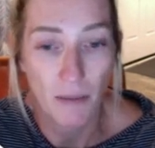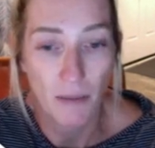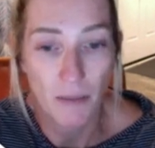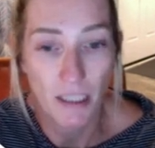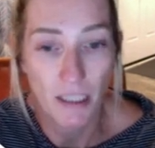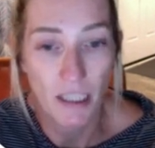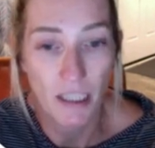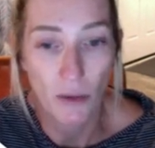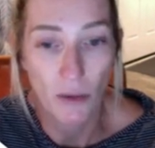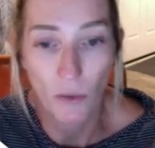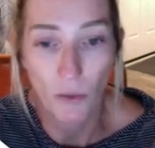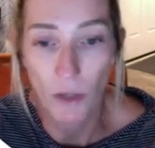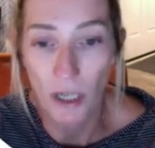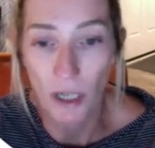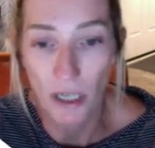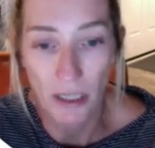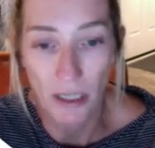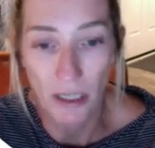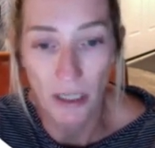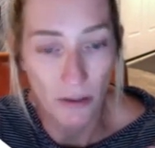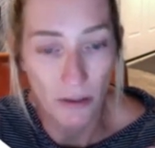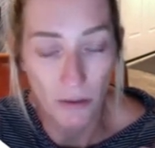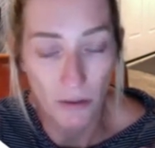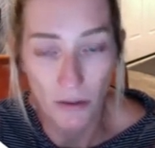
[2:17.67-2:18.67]
tier
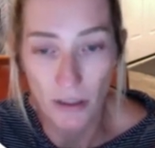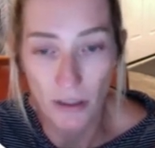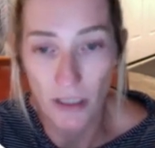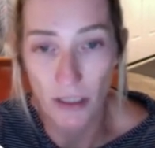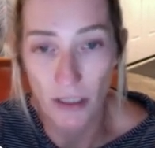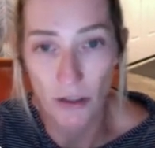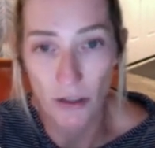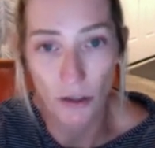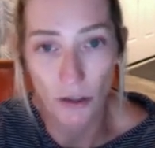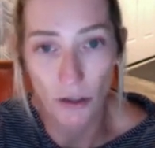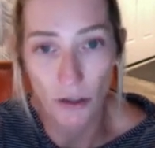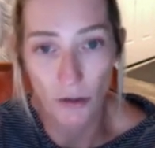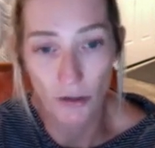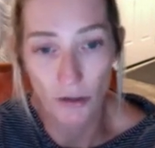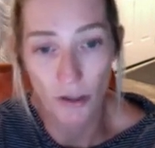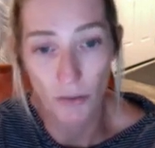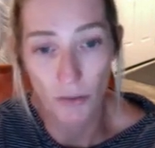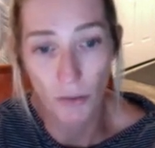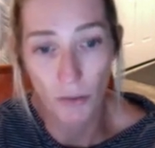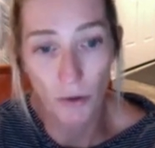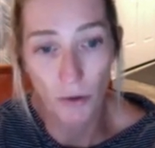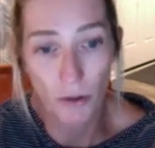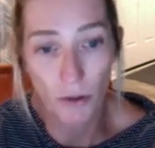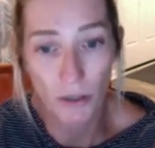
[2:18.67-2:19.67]
1 or tier 2
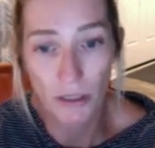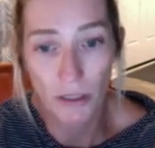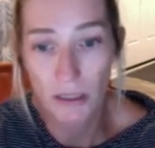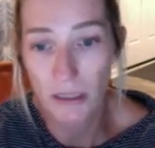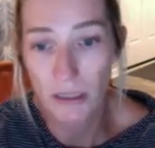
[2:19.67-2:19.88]
support